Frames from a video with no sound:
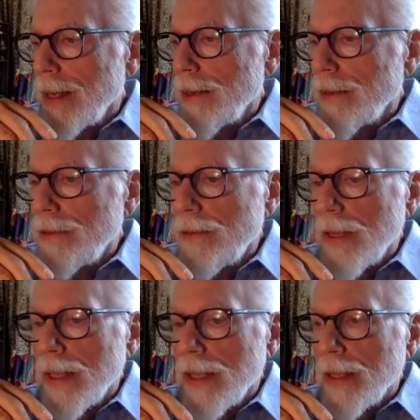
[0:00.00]
of
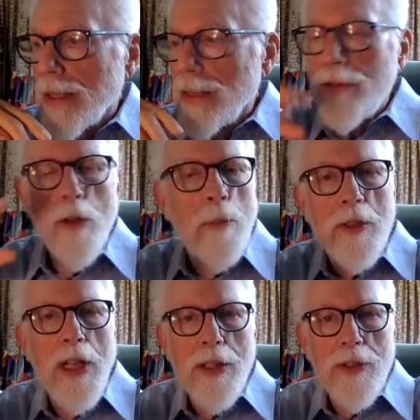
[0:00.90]

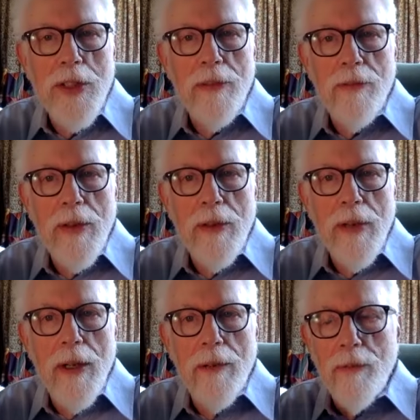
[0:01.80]
interpretation of,
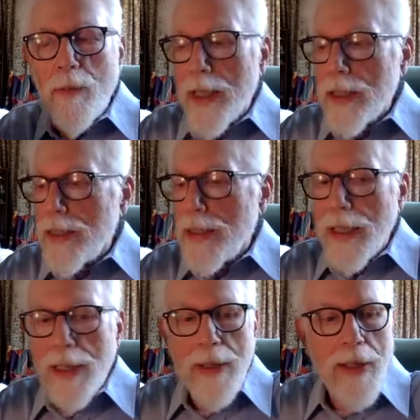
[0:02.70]
of what
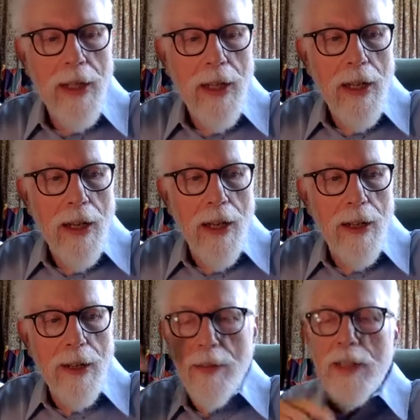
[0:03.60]

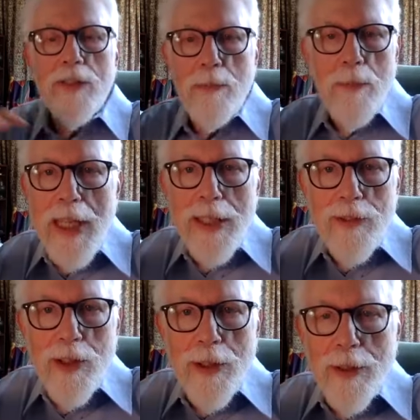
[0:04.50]
all of this
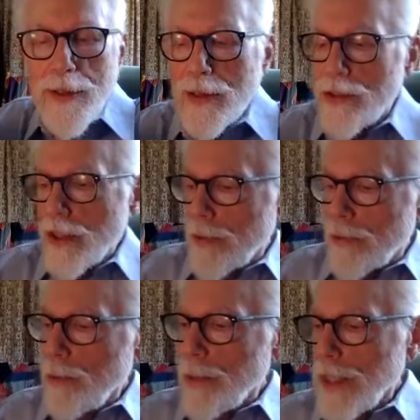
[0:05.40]
means here in the Star
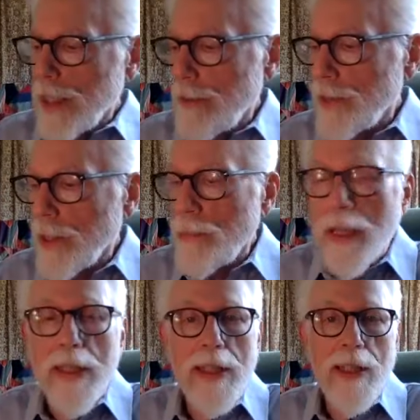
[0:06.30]
Ruby and everything,
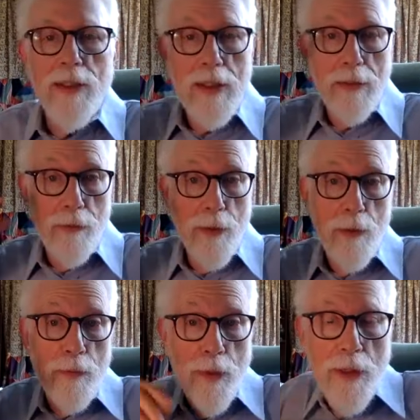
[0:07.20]
but it is
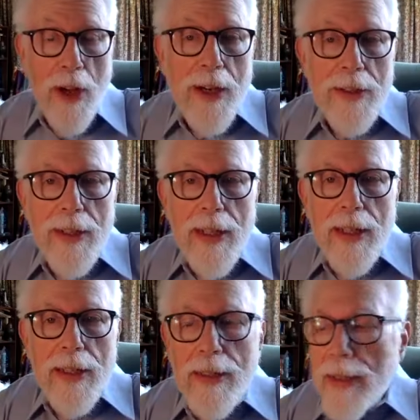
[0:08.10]
food for thought,
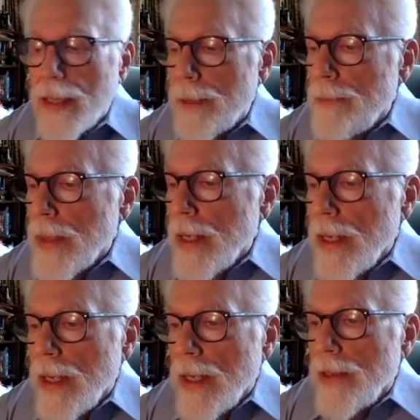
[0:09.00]
and uh,
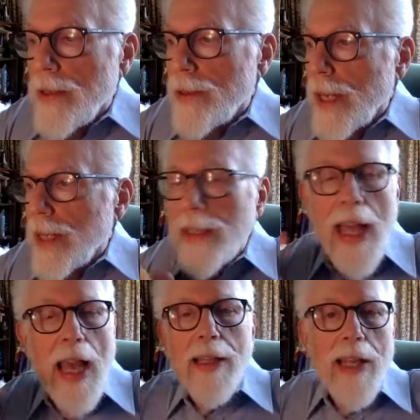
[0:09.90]
they're like
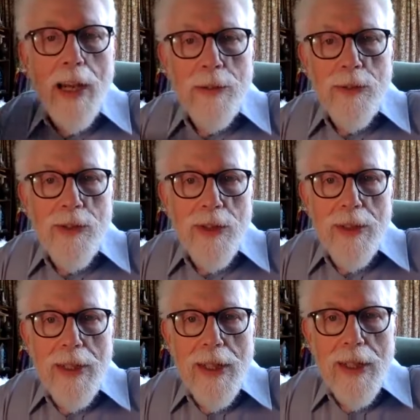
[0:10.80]
handouts
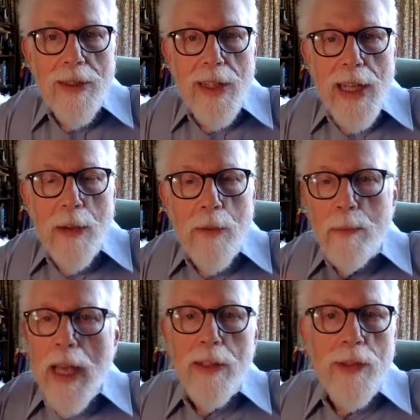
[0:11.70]
that I
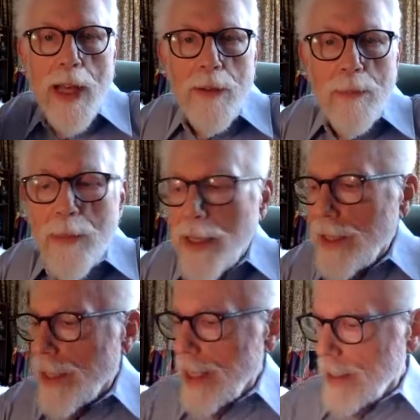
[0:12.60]
would pass out at
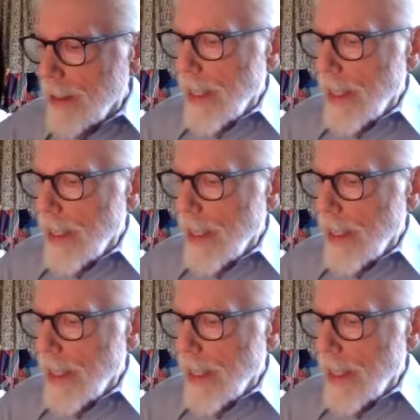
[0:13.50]
Monday night